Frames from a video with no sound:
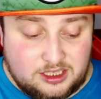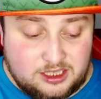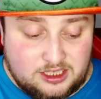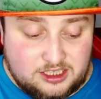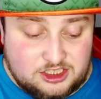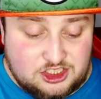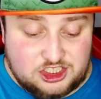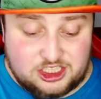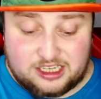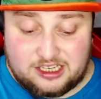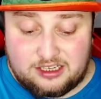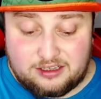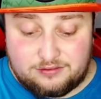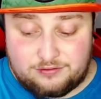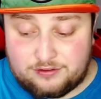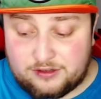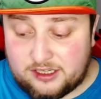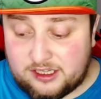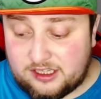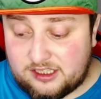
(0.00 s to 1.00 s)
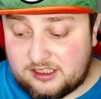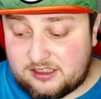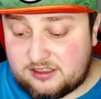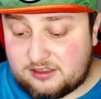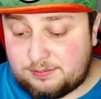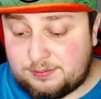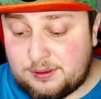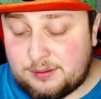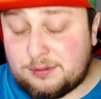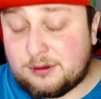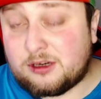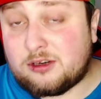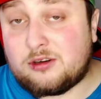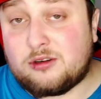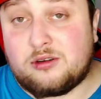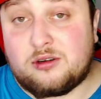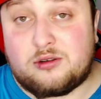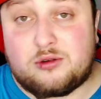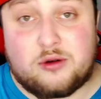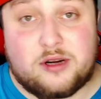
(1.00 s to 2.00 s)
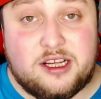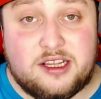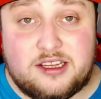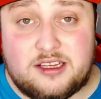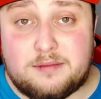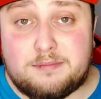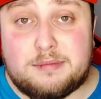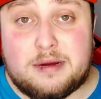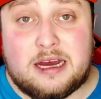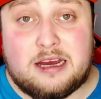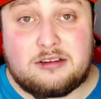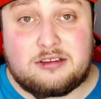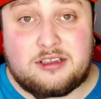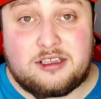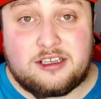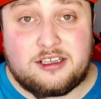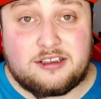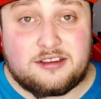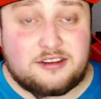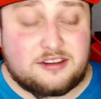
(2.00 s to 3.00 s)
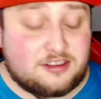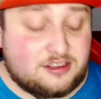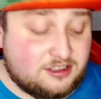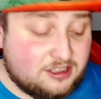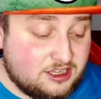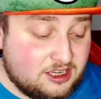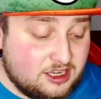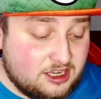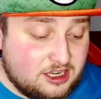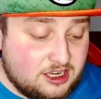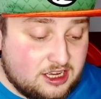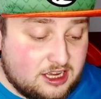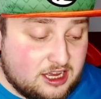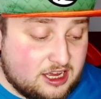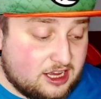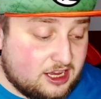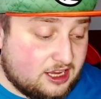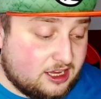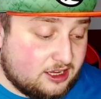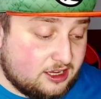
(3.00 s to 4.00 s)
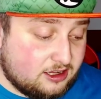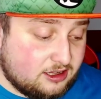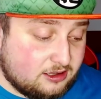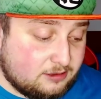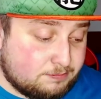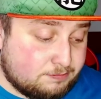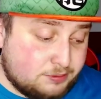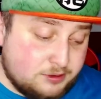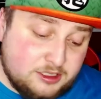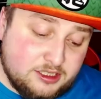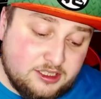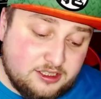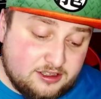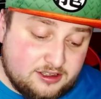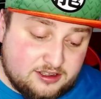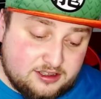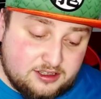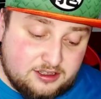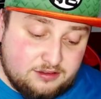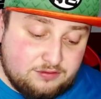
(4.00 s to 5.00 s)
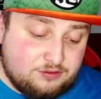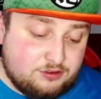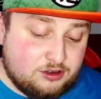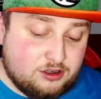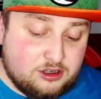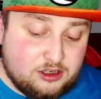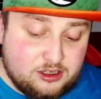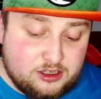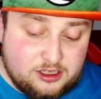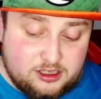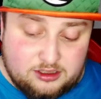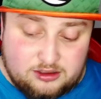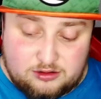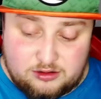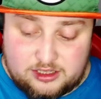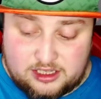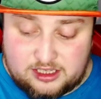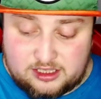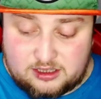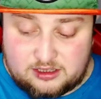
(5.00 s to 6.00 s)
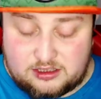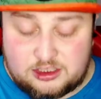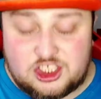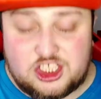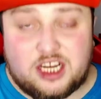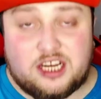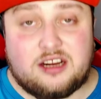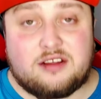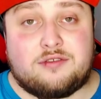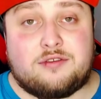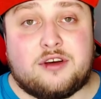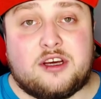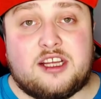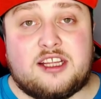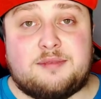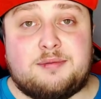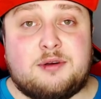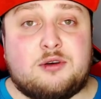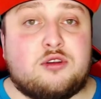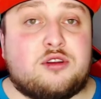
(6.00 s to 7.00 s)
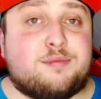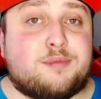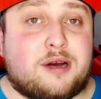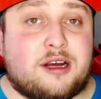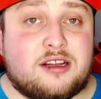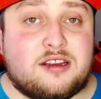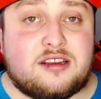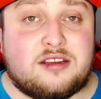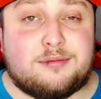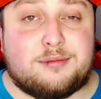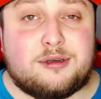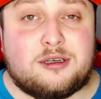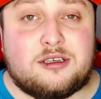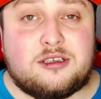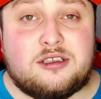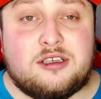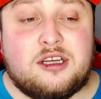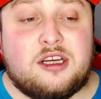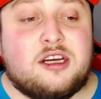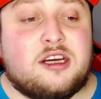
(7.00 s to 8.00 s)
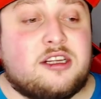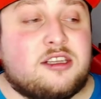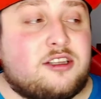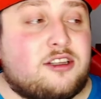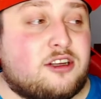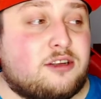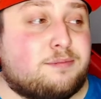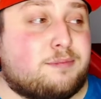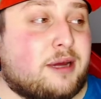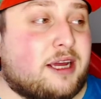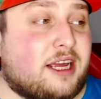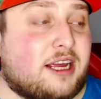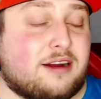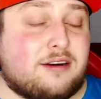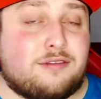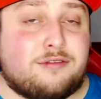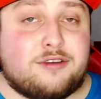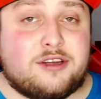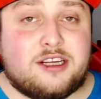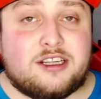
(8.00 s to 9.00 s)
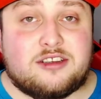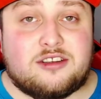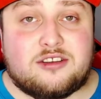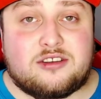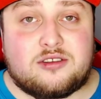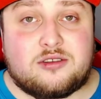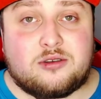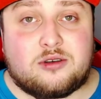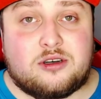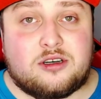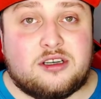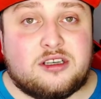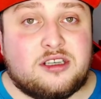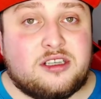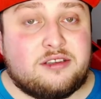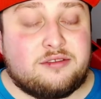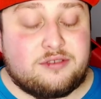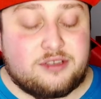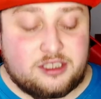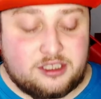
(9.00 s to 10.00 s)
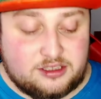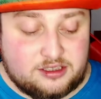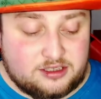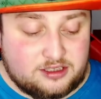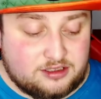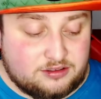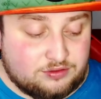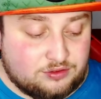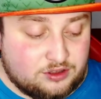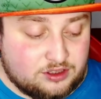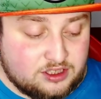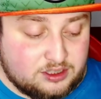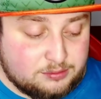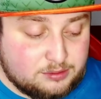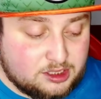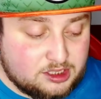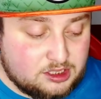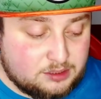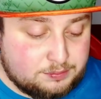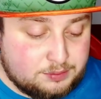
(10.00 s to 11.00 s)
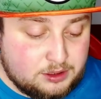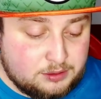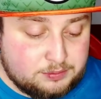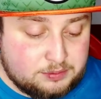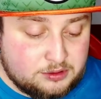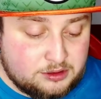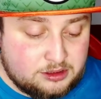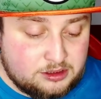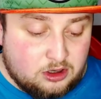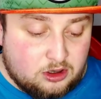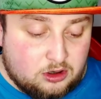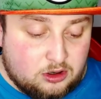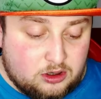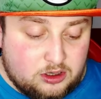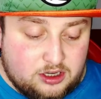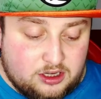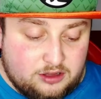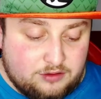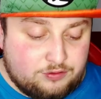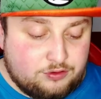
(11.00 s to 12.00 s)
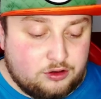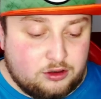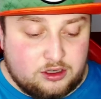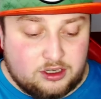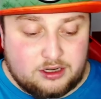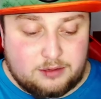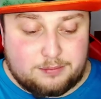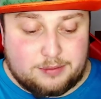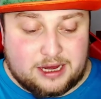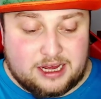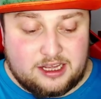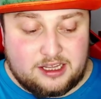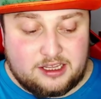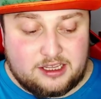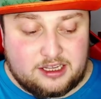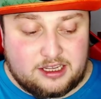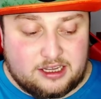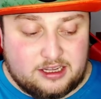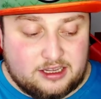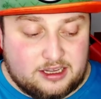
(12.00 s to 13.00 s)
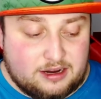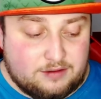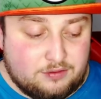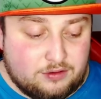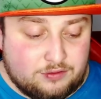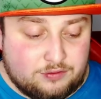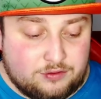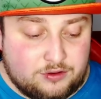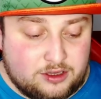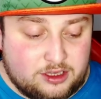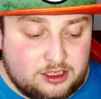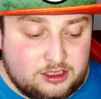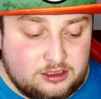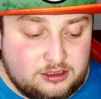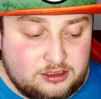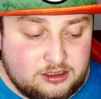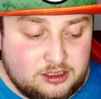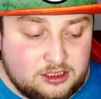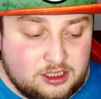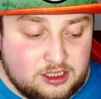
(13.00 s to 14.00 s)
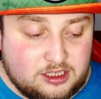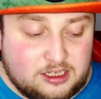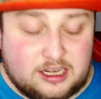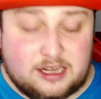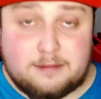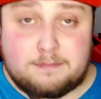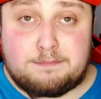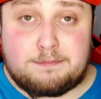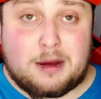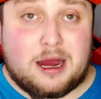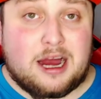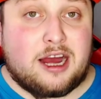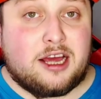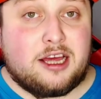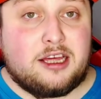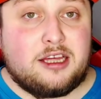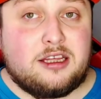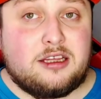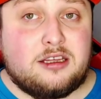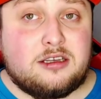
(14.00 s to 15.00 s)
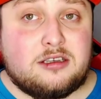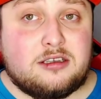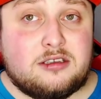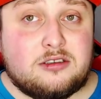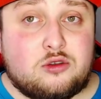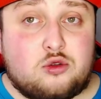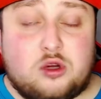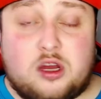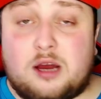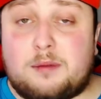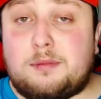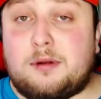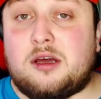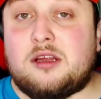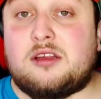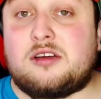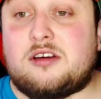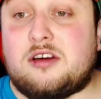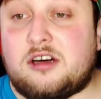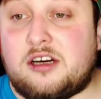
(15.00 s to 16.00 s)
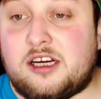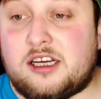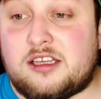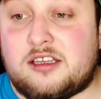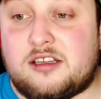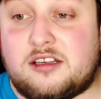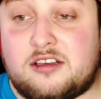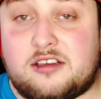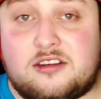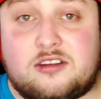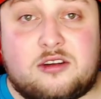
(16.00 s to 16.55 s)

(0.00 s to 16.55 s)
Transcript: It's Shining Fates. People are going crazy about this. And please, if you're going to get Shining Fates, be responsible. Don't buy everything at the store. Leave it for some other people. Or if you're gonna buy everything, like buy to help other collectors.